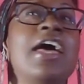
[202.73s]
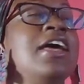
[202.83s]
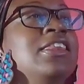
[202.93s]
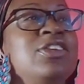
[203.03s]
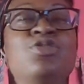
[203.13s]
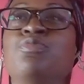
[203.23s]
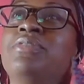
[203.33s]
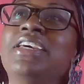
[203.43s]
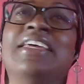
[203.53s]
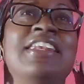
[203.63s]
and you
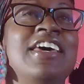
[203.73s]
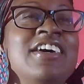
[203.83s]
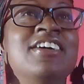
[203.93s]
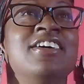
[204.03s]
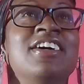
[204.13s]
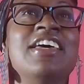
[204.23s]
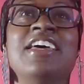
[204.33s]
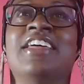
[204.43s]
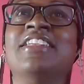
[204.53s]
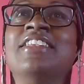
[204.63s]
be in there
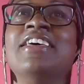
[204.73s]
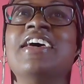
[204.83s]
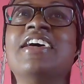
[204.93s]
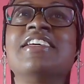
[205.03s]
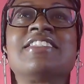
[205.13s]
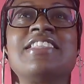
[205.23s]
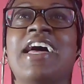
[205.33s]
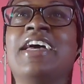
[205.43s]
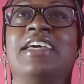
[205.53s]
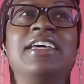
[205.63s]
and it's
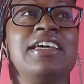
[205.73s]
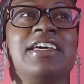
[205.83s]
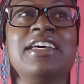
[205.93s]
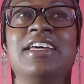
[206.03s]
like